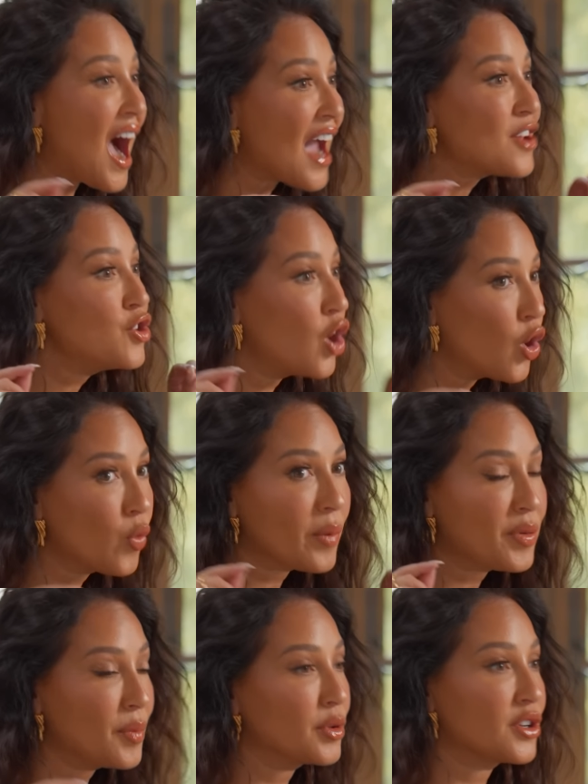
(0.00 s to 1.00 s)
I know
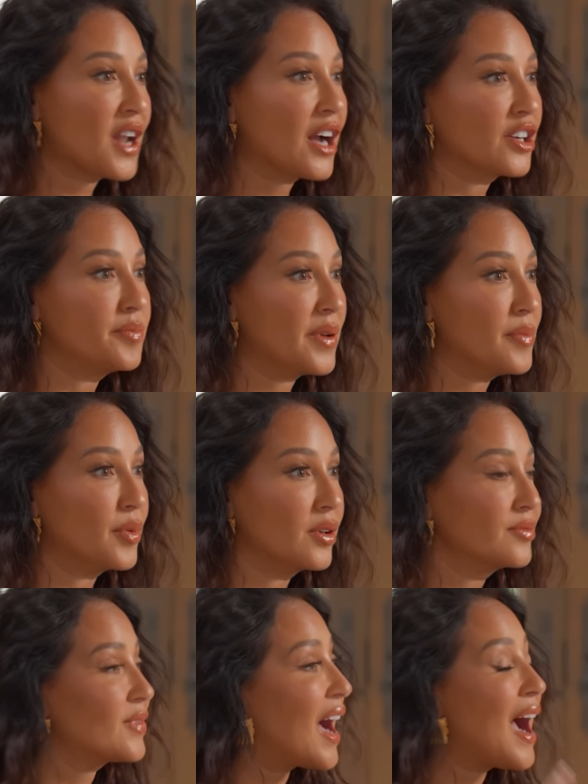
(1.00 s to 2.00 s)
when people are not good
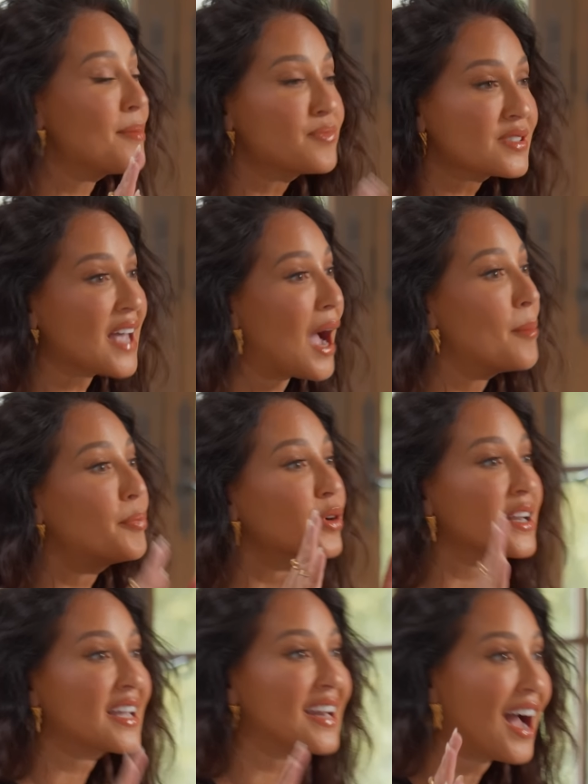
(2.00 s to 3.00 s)
people. I'm I'm
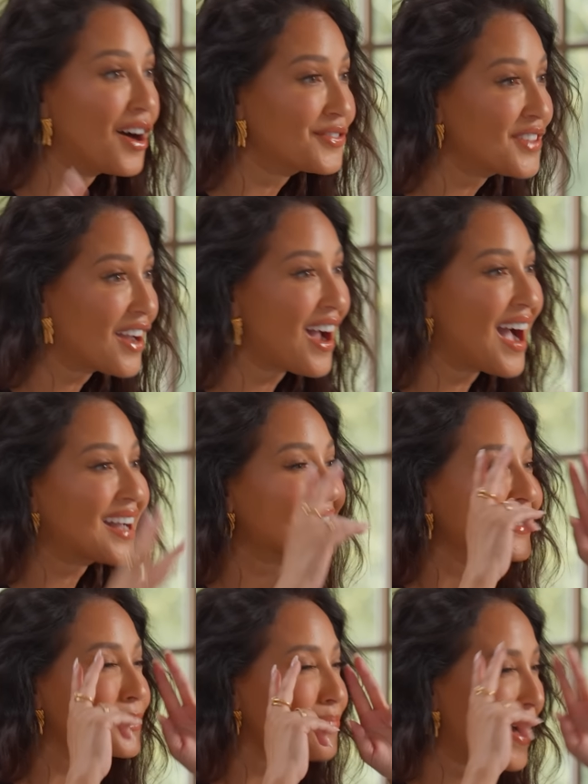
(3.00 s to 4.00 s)
putting it out there. I
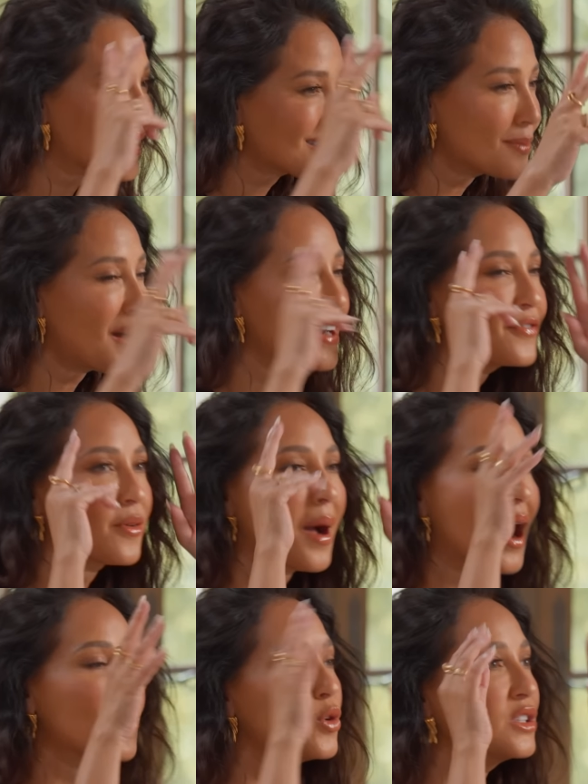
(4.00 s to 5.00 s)
can spot somebody from
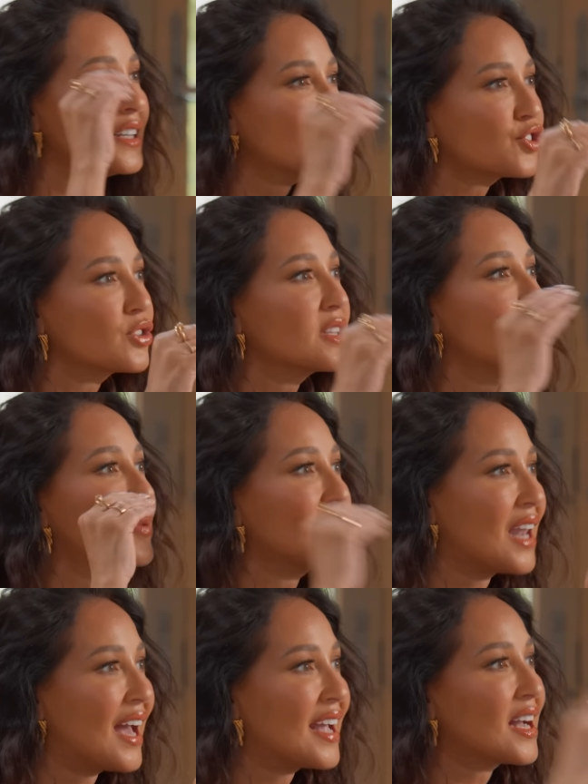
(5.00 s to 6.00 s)
I will literally
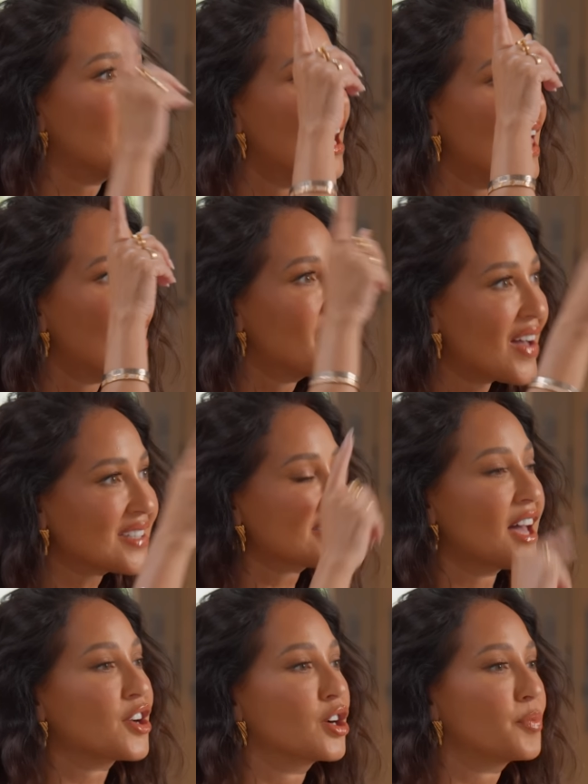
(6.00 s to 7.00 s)
be like
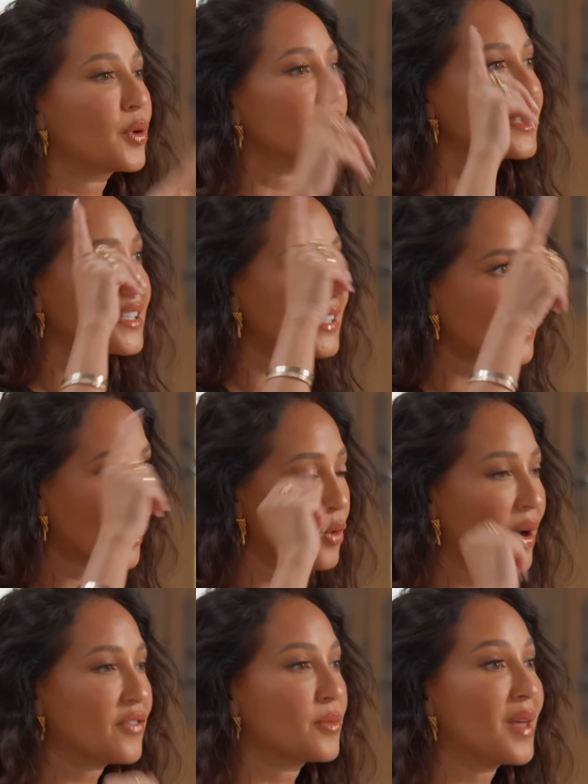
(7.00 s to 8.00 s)
that's not a good person. Stay
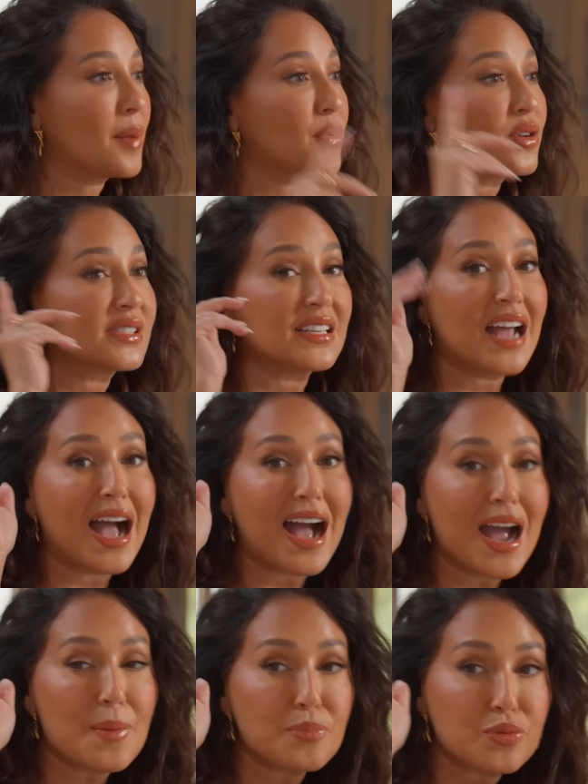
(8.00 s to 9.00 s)
away from that person.
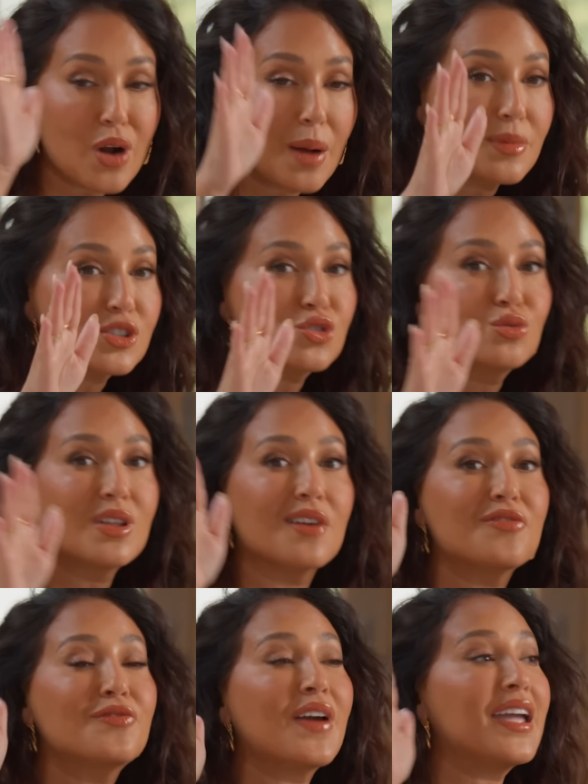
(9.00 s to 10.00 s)
I promise you
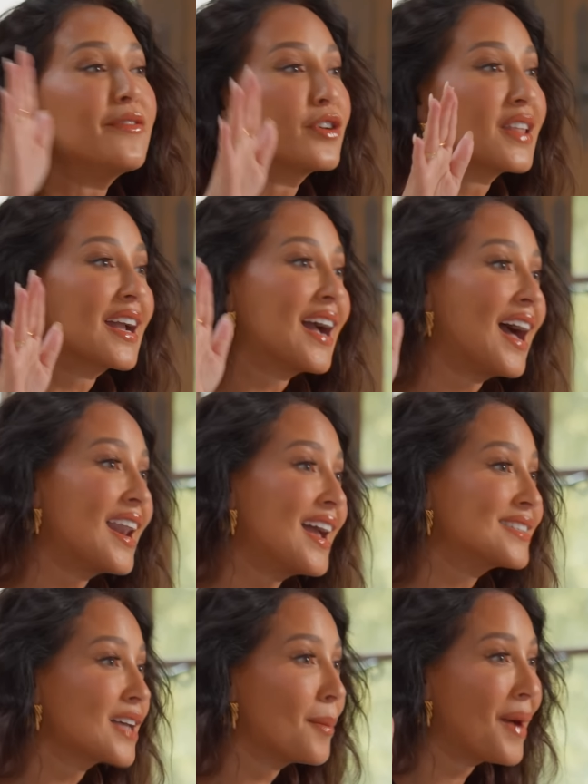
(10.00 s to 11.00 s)
the favor that God
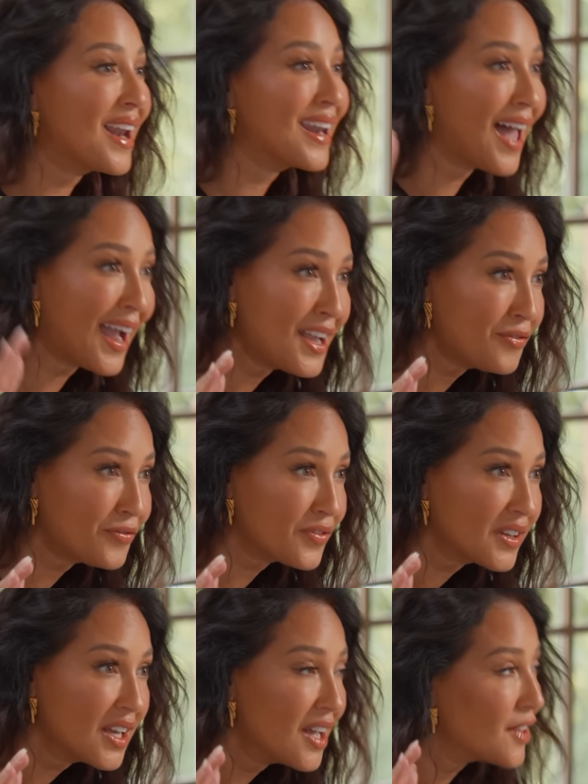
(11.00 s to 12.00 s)
has on my life,
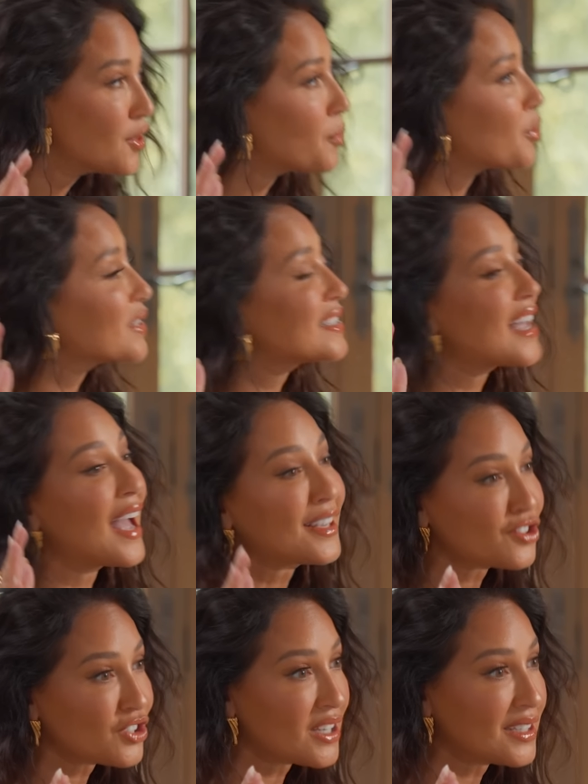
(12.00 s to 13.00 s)
the
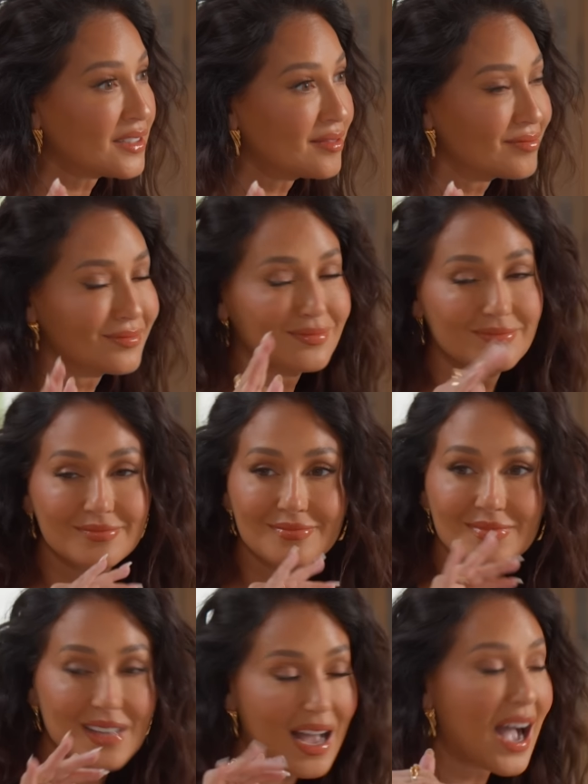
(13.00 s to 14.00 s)
protection,
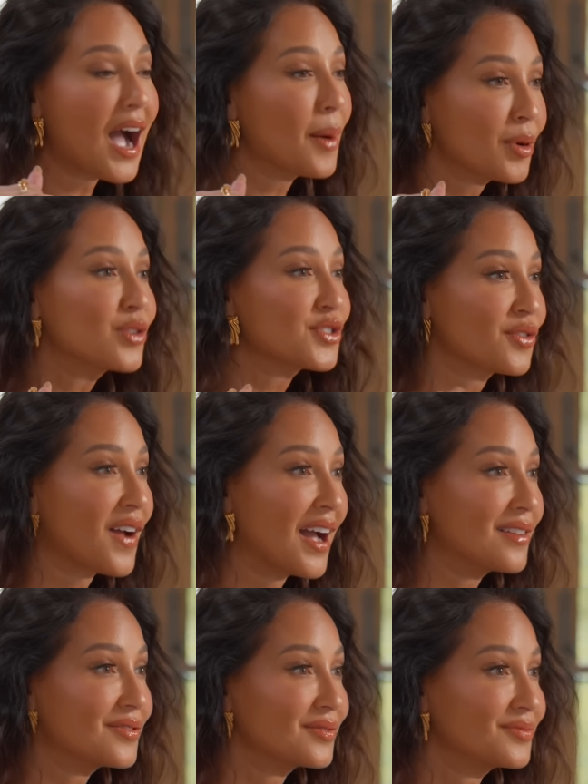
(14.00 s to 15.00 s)
I'm going to
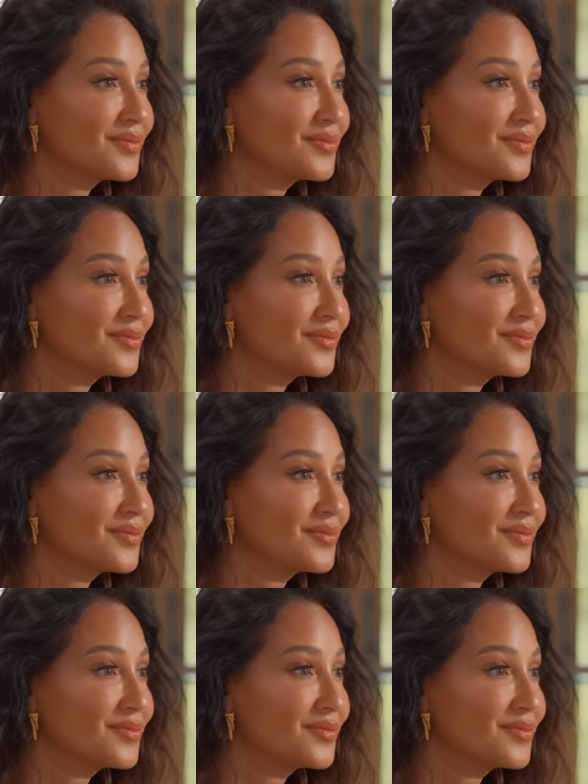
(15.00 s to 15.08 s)
survive.